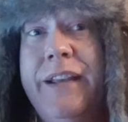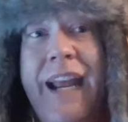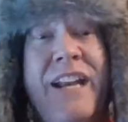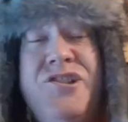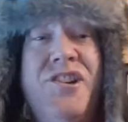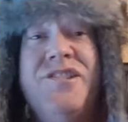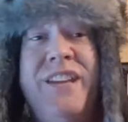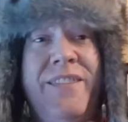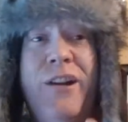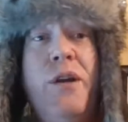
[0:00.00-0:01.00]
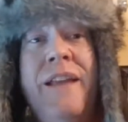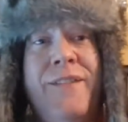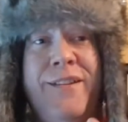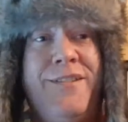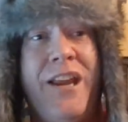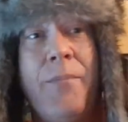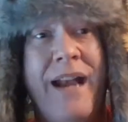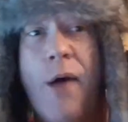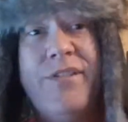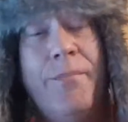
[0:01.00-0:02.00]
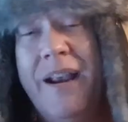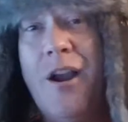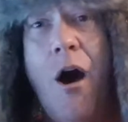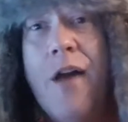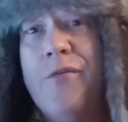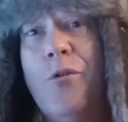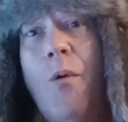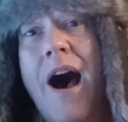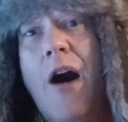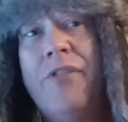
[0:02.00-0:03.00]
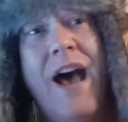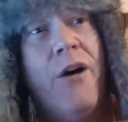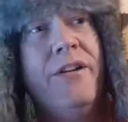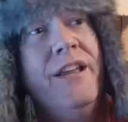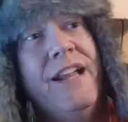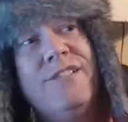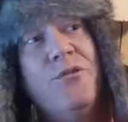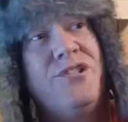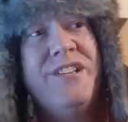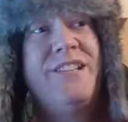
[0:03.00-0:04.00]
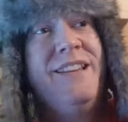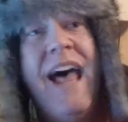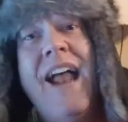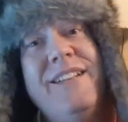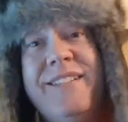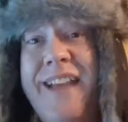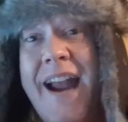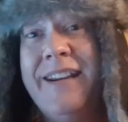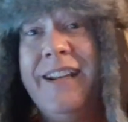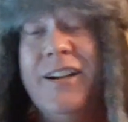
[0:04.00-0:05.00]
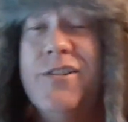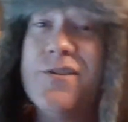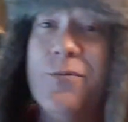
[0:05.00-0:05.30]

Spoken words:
And then see, I mean, Elvis had been gone for a while now, and so just in that 10 years or